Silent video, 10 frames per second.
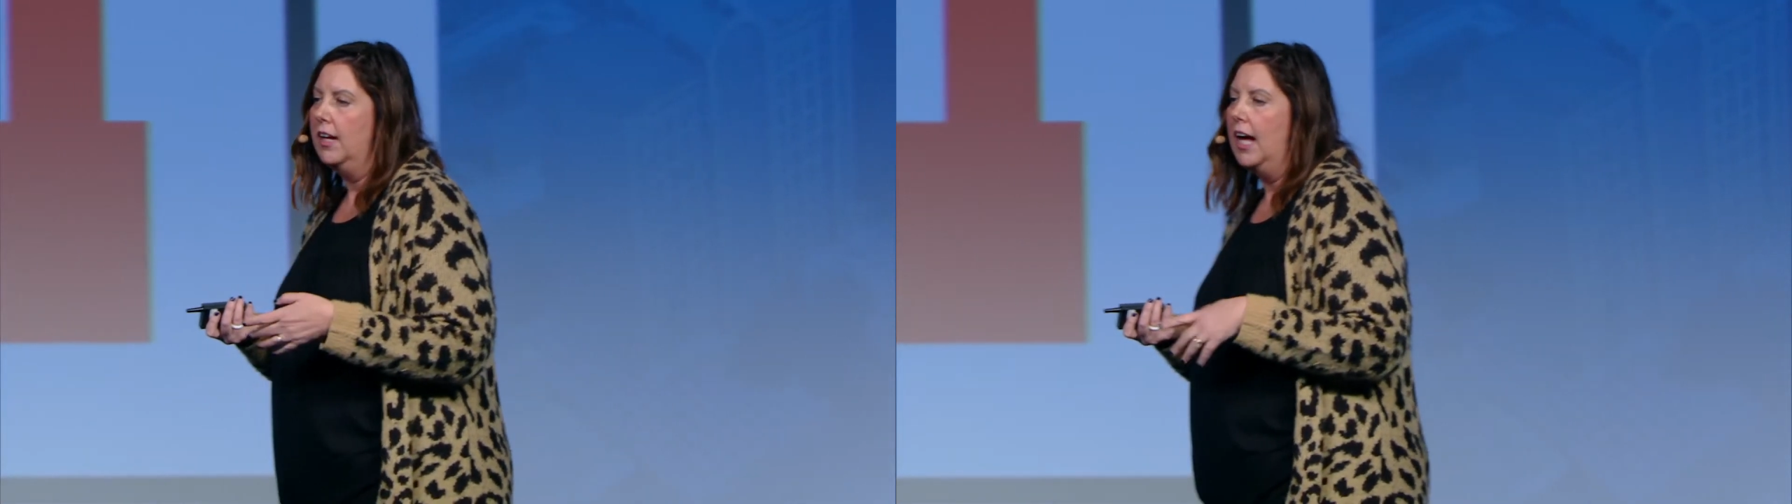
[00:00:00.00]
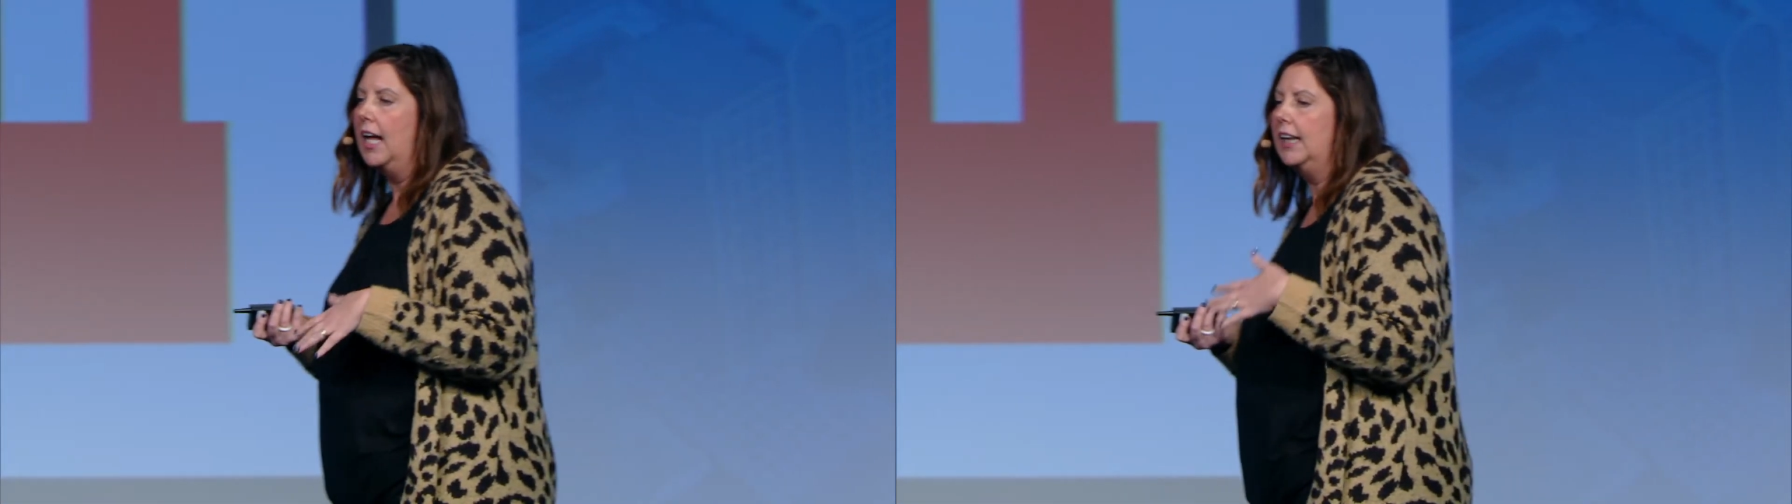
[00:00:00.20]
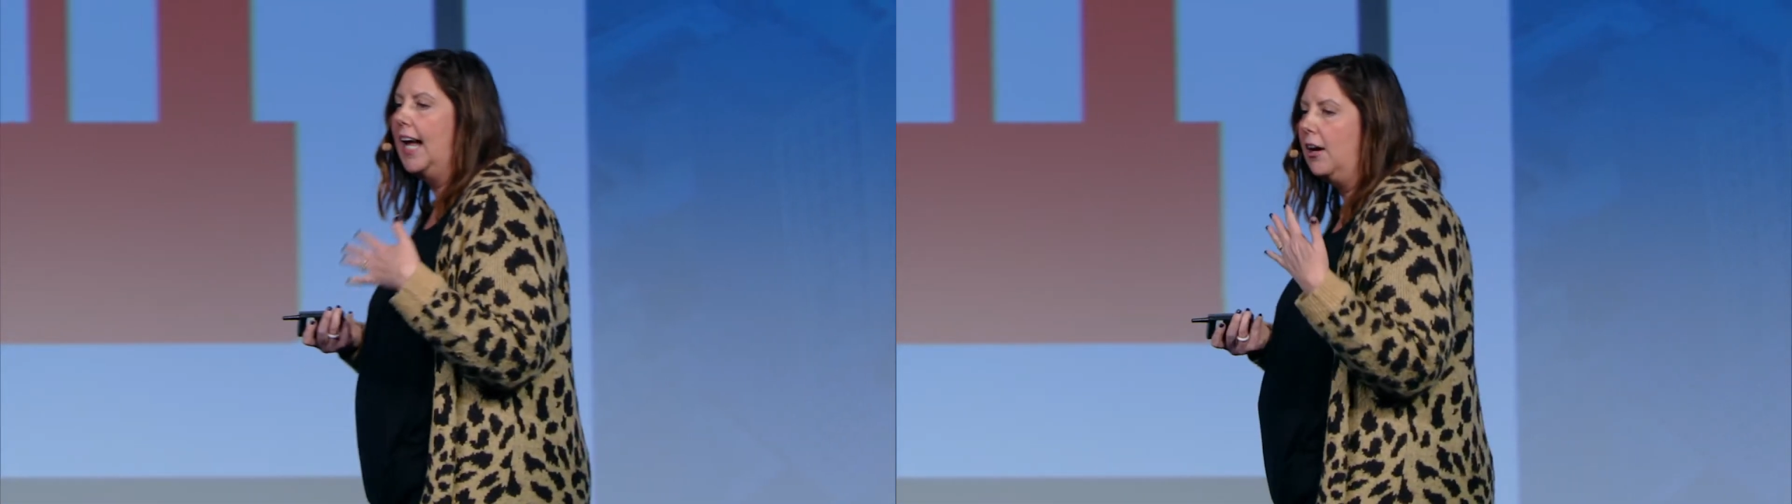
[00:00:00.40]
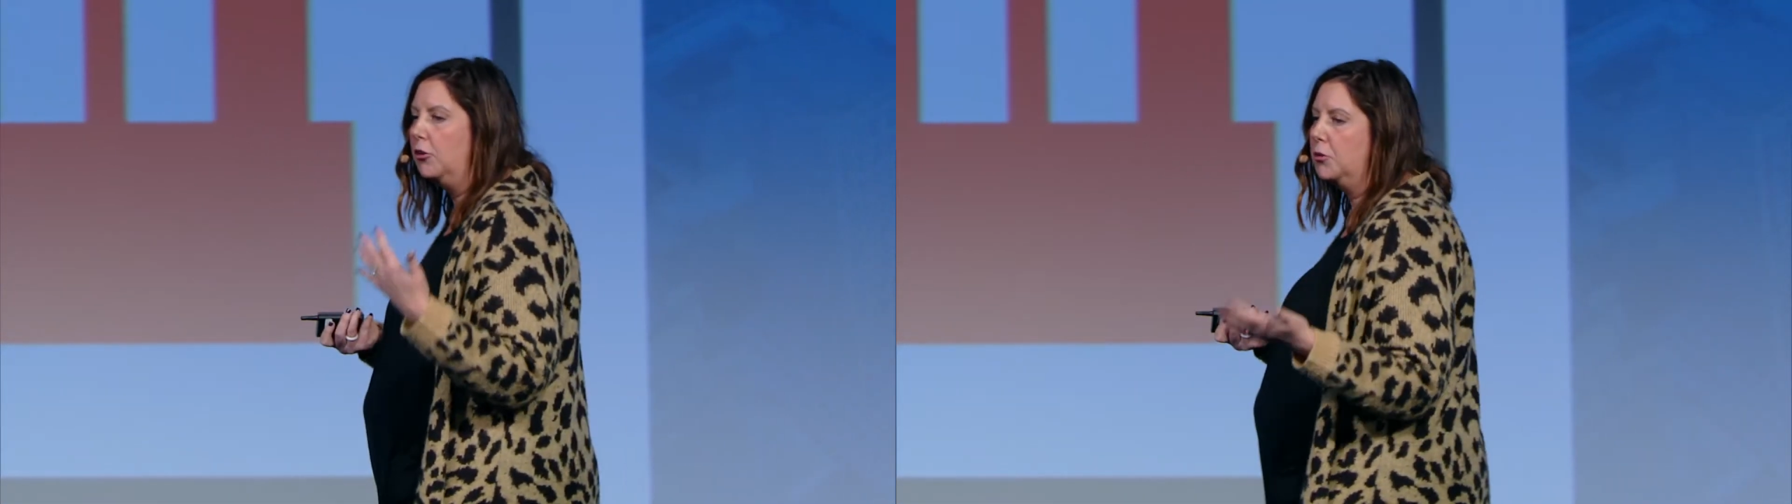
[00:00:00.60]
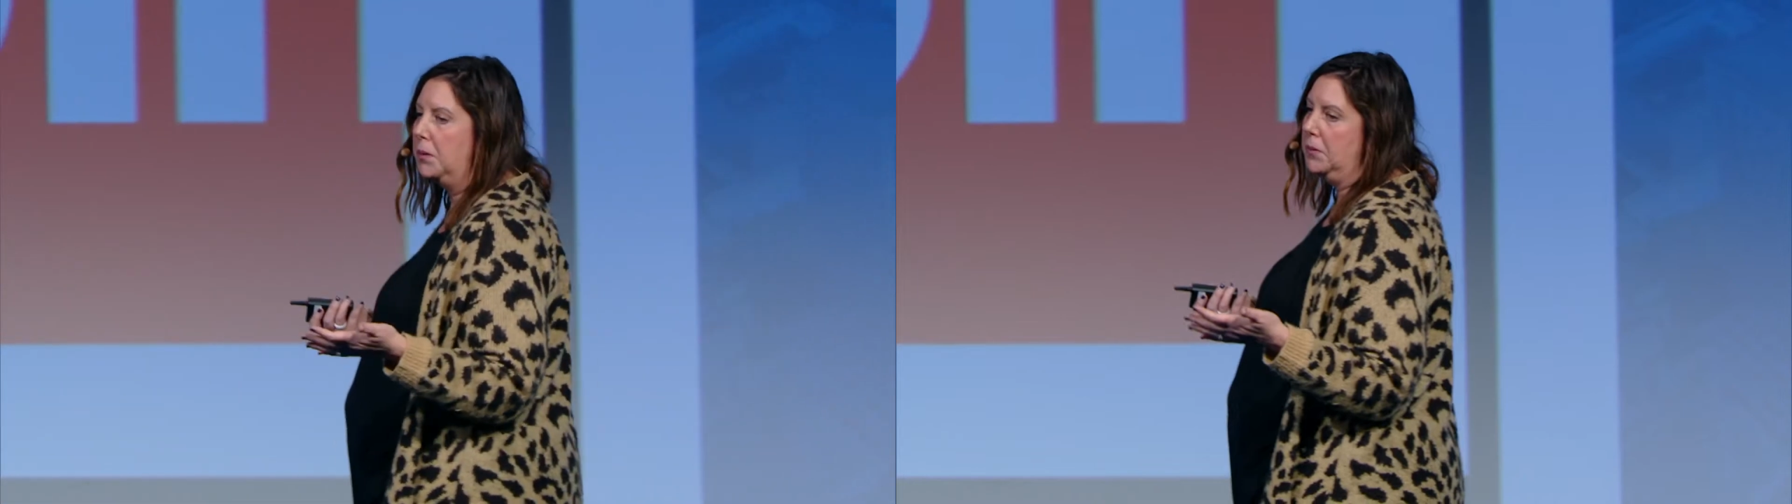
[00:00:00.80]

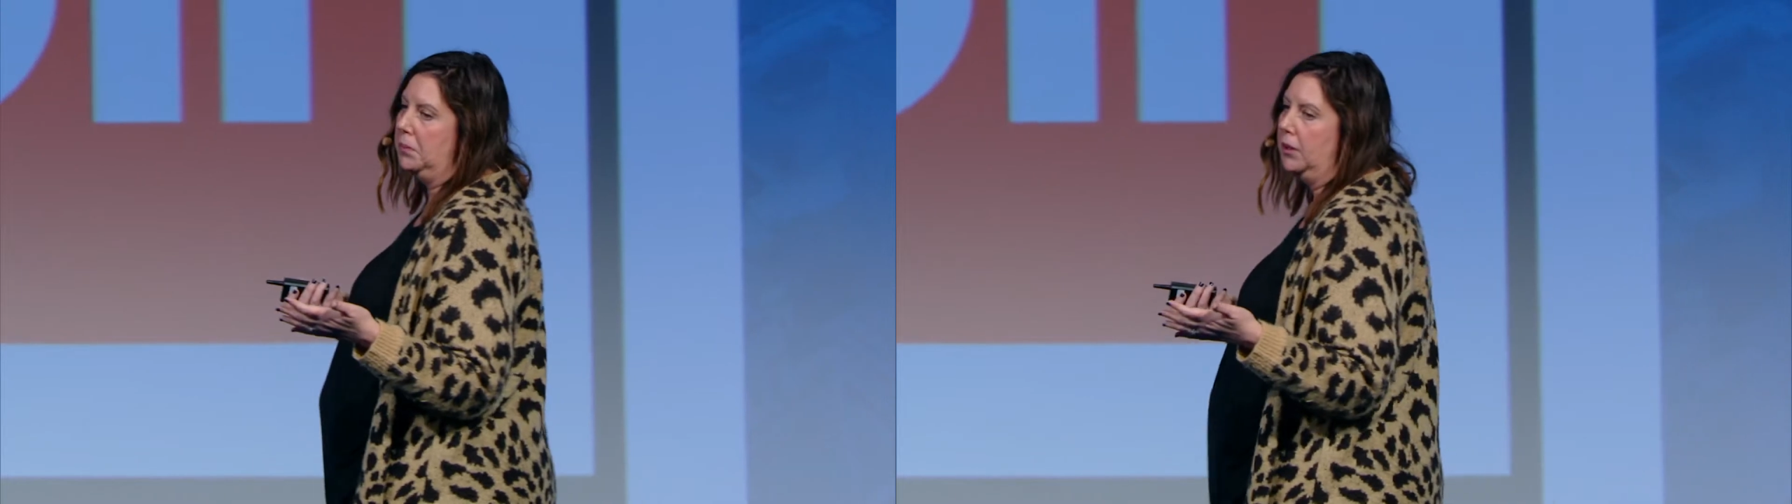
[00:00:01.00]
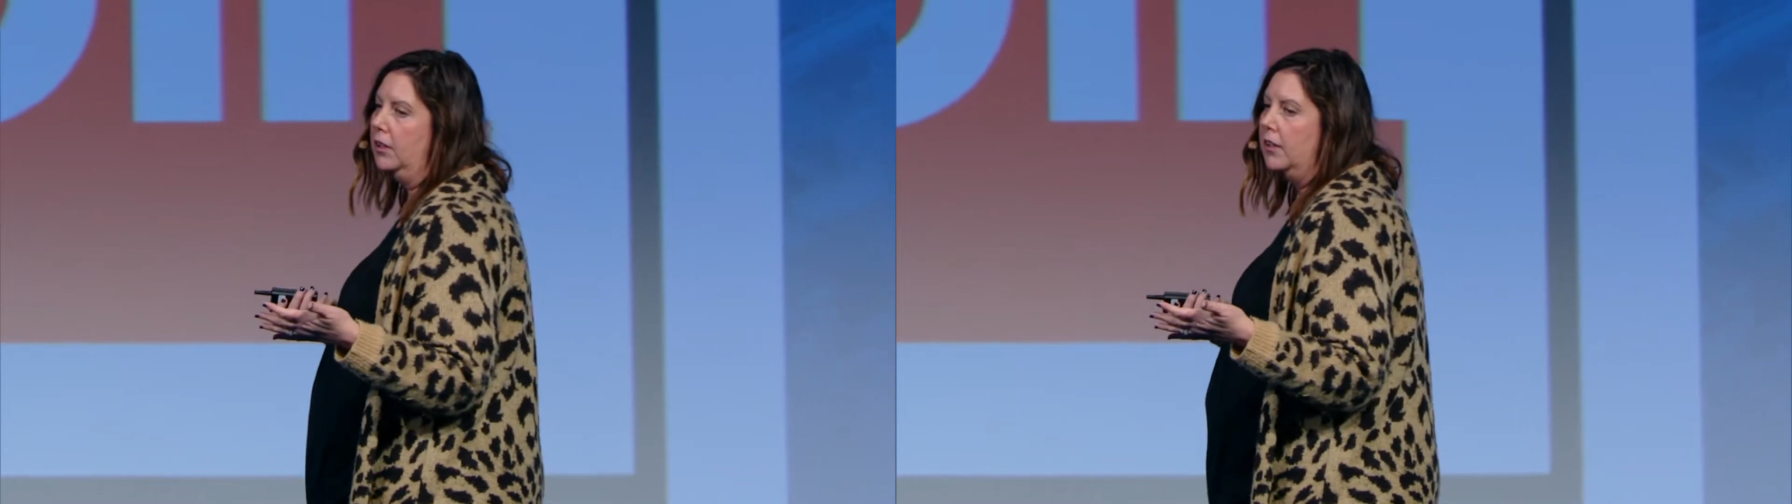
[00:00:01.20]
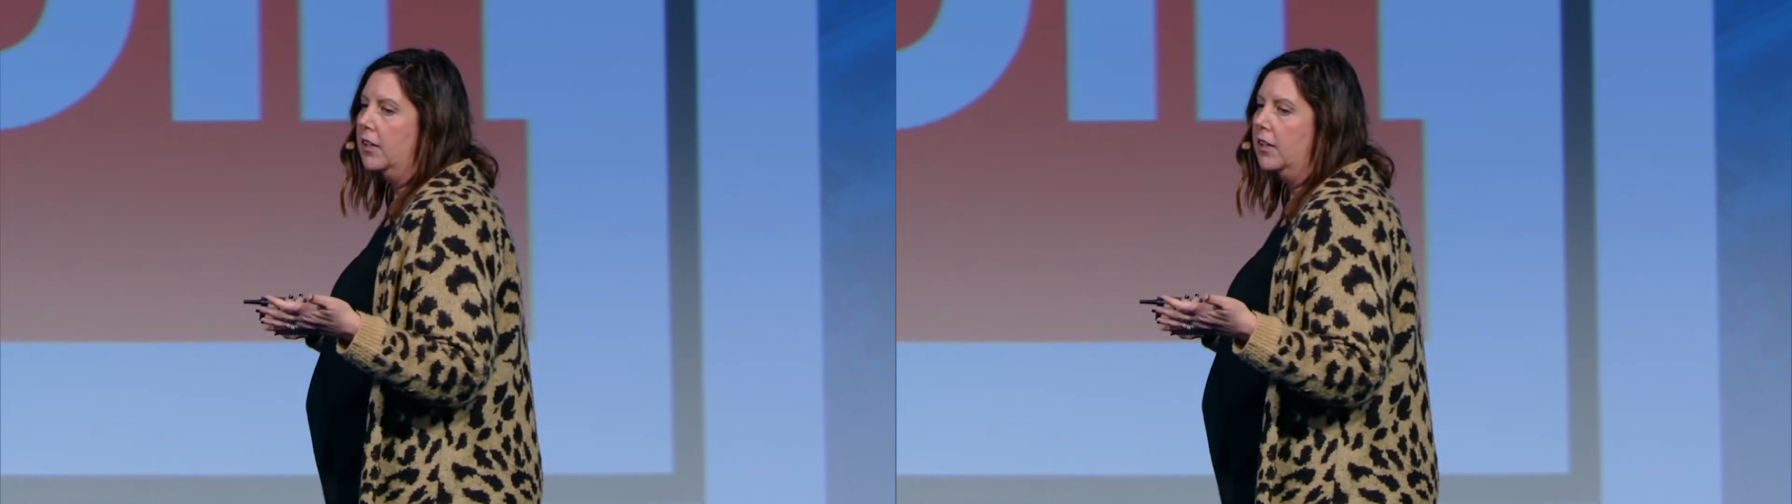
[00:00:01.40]
allows people